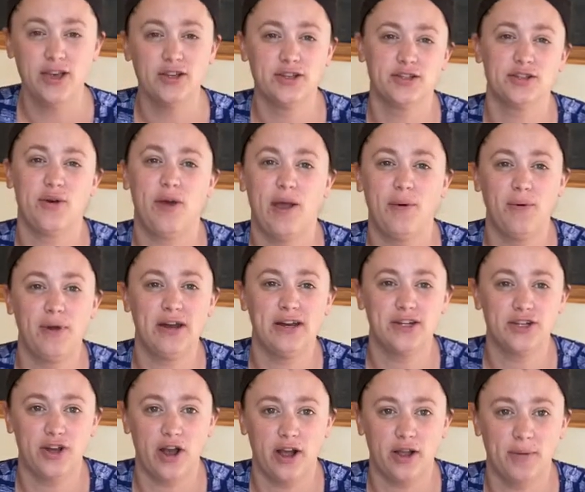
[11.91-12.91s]
So I wanted
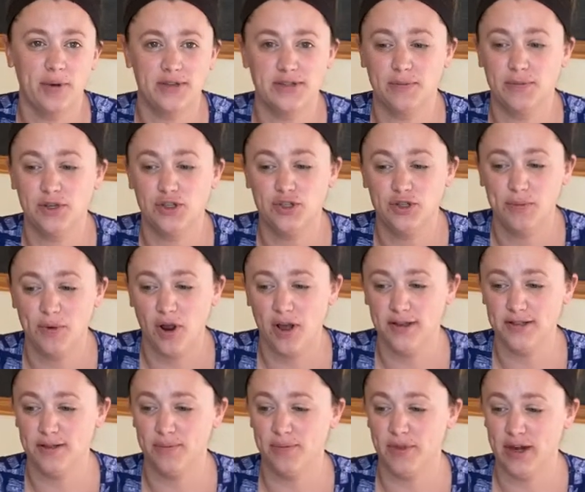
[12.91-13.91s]
to talk about something super
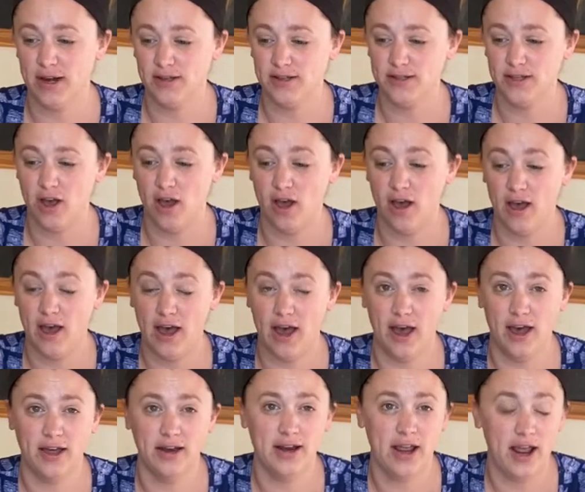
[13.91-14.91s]
awesome that I saw
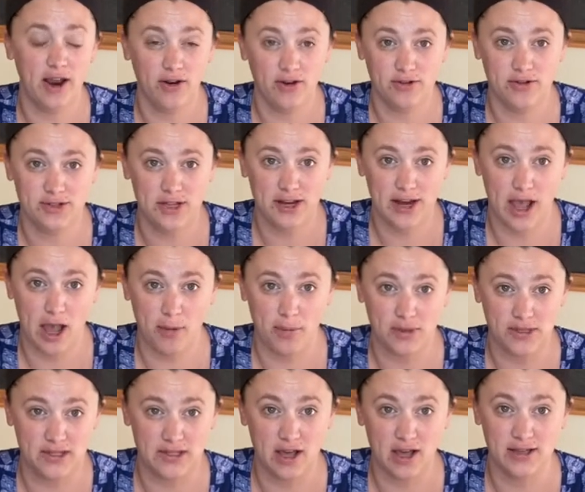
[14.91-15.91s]
on Arrows and
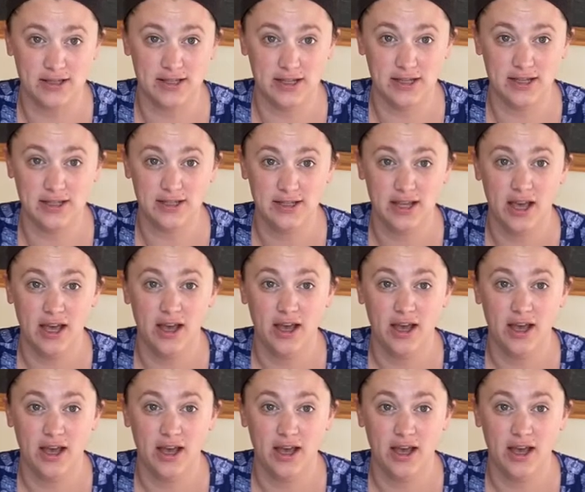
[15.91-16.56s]
Applesauce's